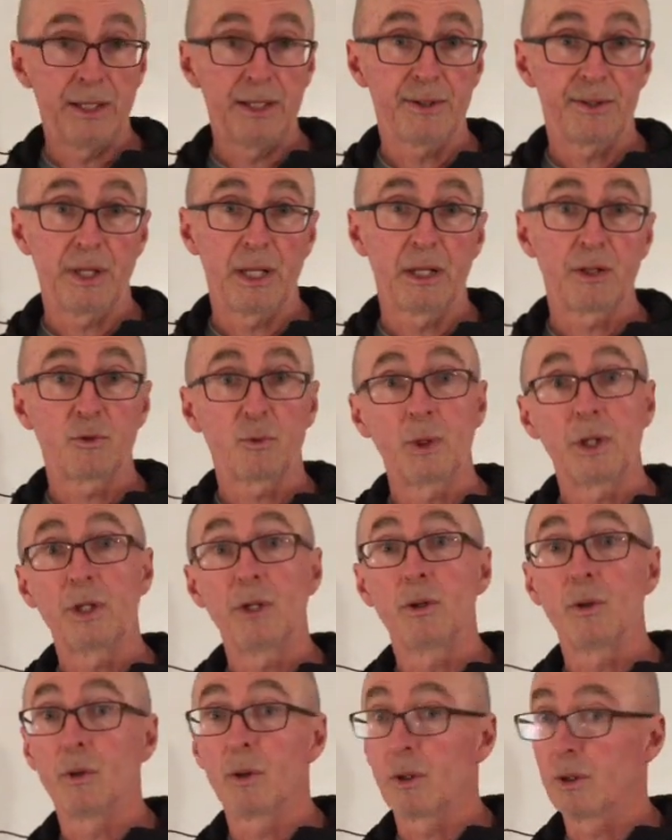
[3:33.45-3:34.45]
these things when
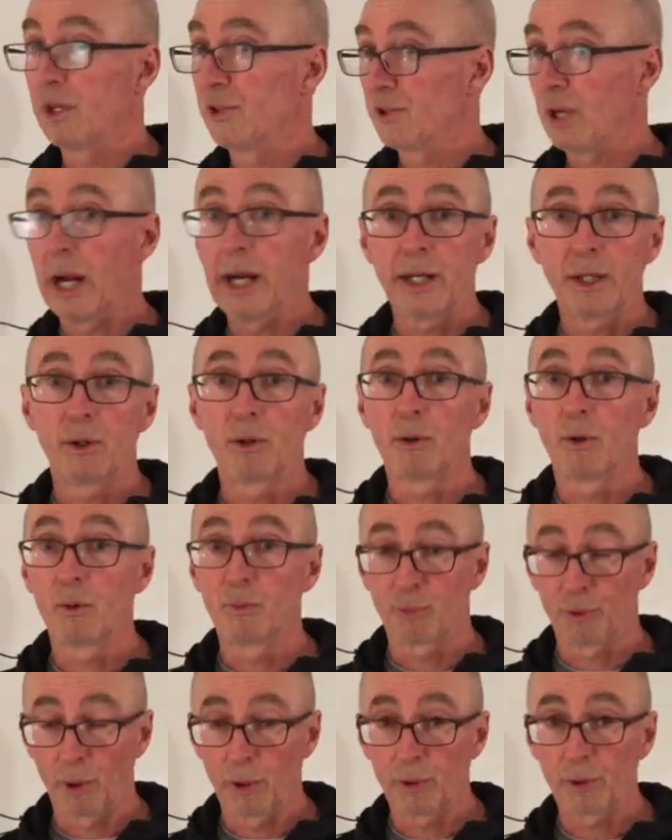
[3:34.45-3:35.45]
you're designing your own
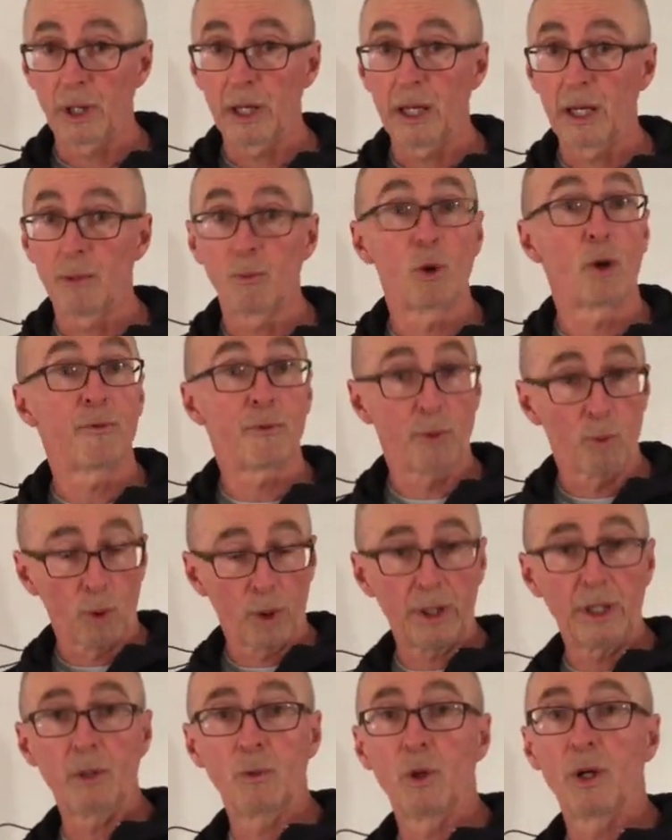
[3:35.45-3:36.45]
program, or if you're
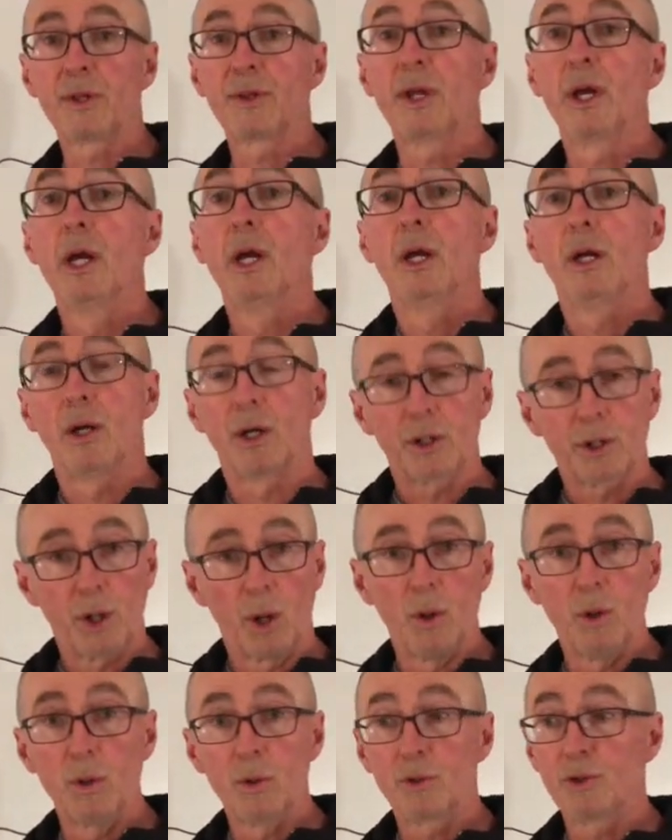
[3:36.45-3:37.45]
working with a
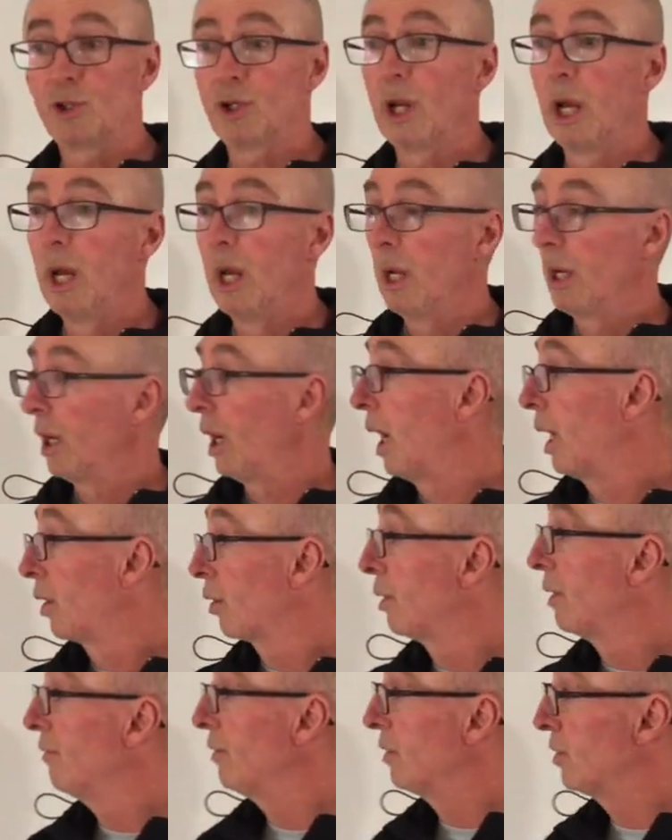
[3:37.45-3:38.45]
coach,
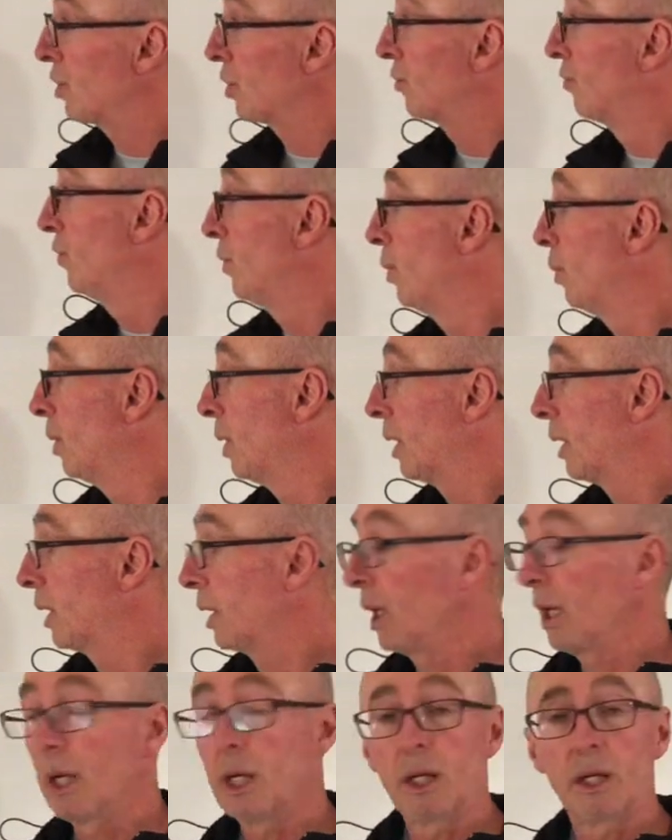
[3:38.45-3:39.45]
or even just viewing
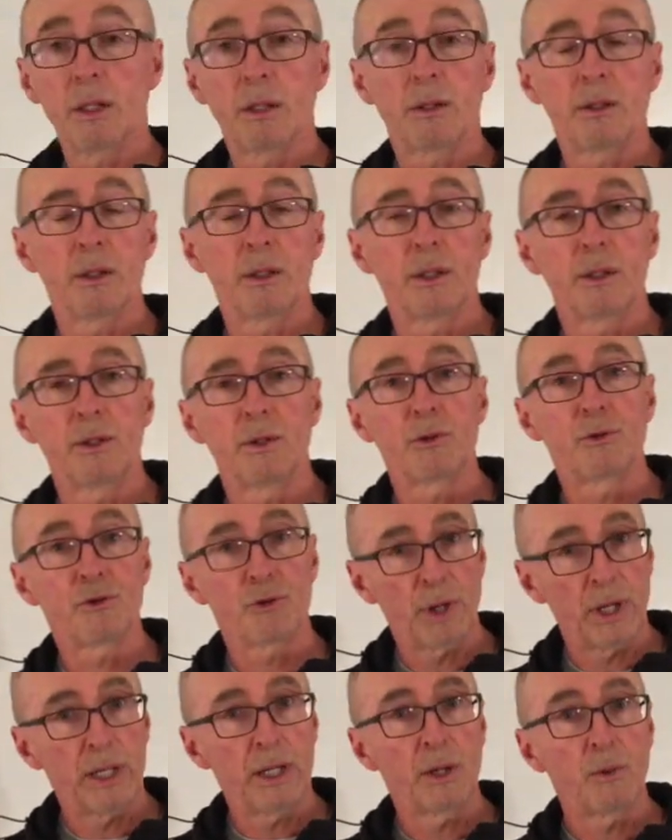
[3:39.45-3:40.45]
your
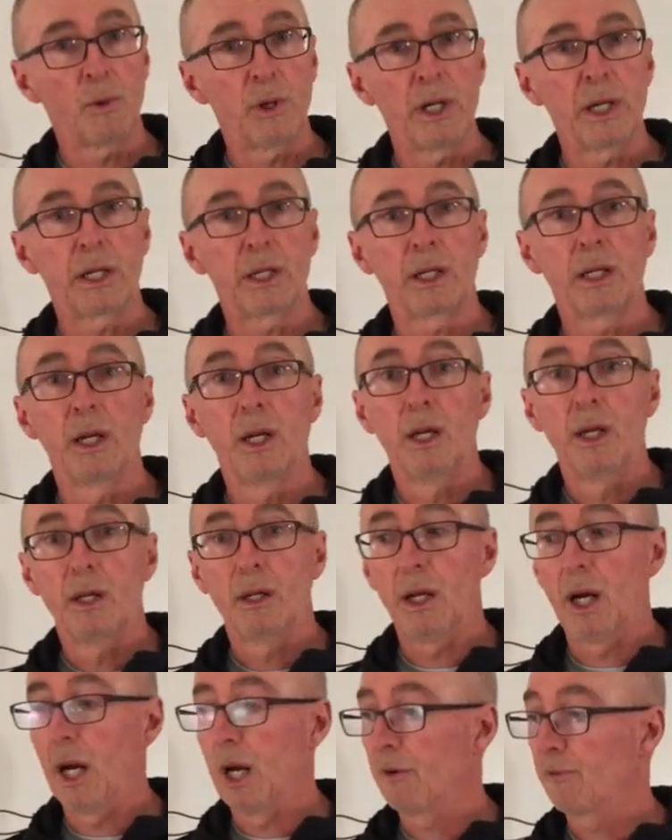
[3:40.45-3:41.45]
training week
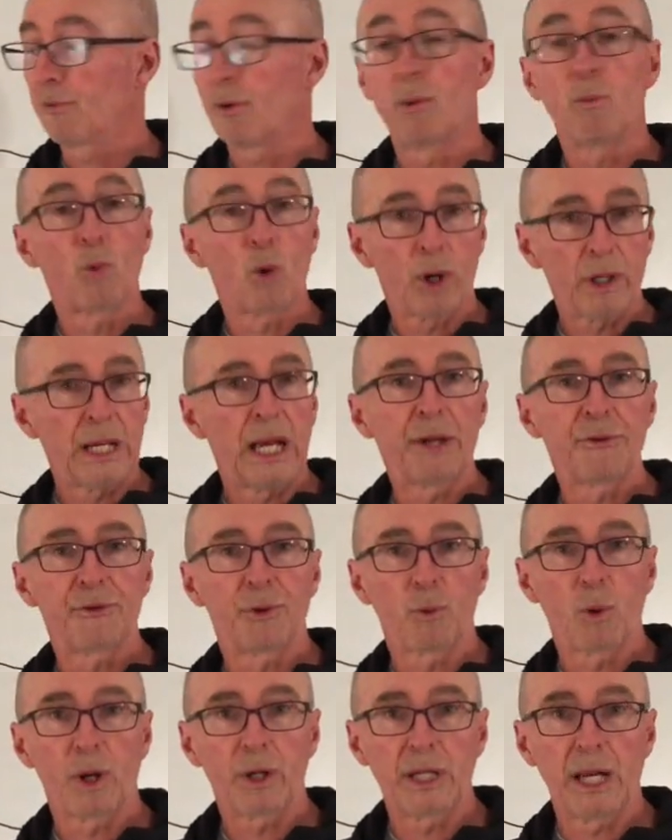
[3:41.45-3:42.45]
from workout to
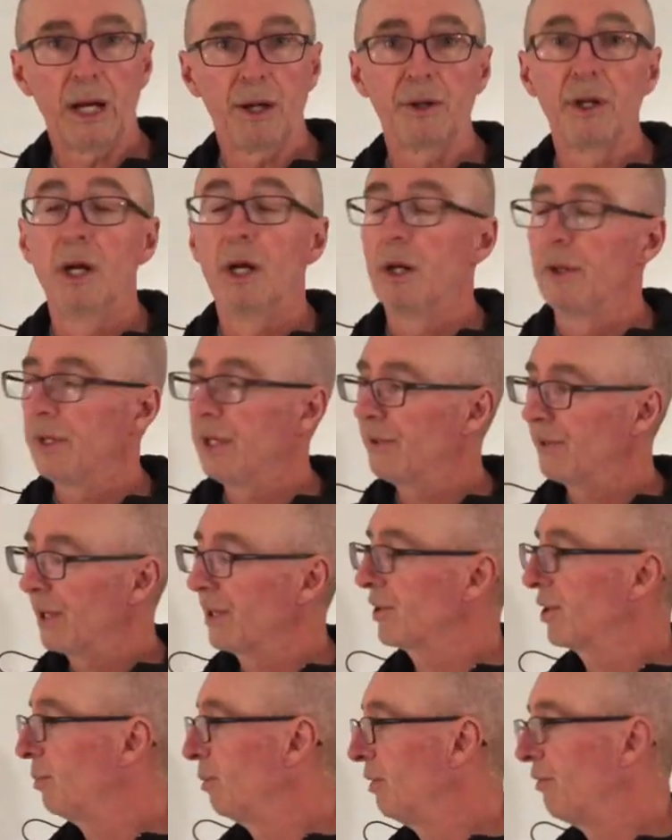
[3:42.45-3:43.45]
workout. These
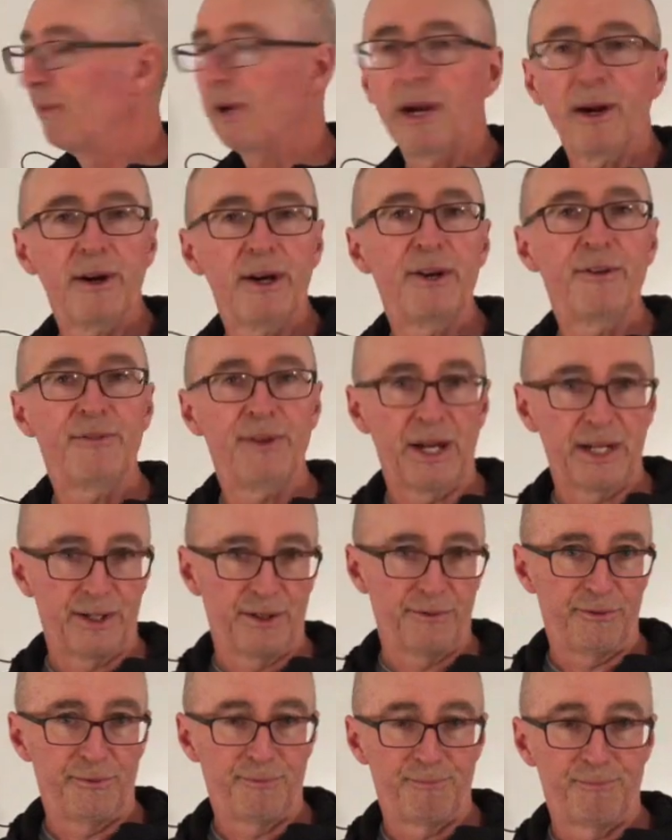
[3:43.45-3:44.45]
things can be very
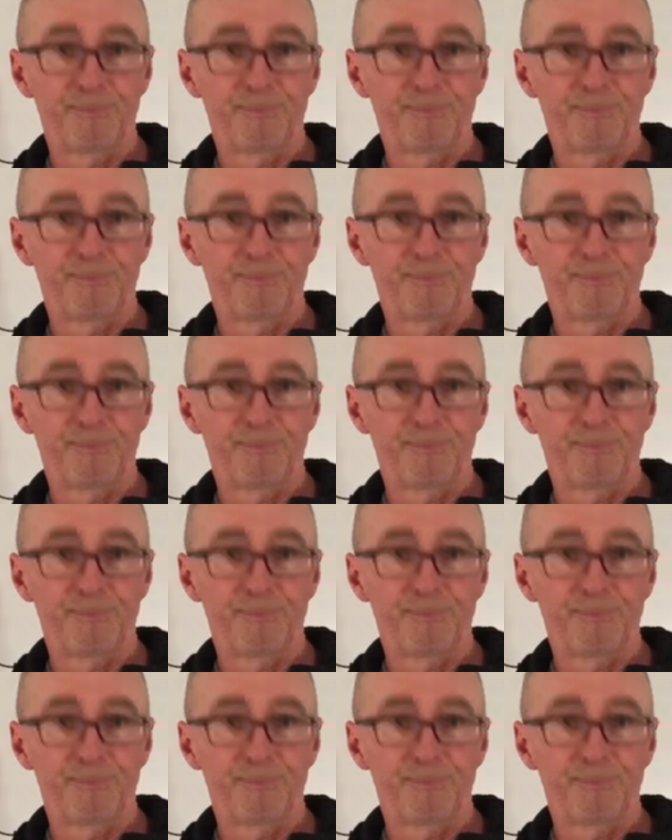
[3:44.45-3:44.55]
effective.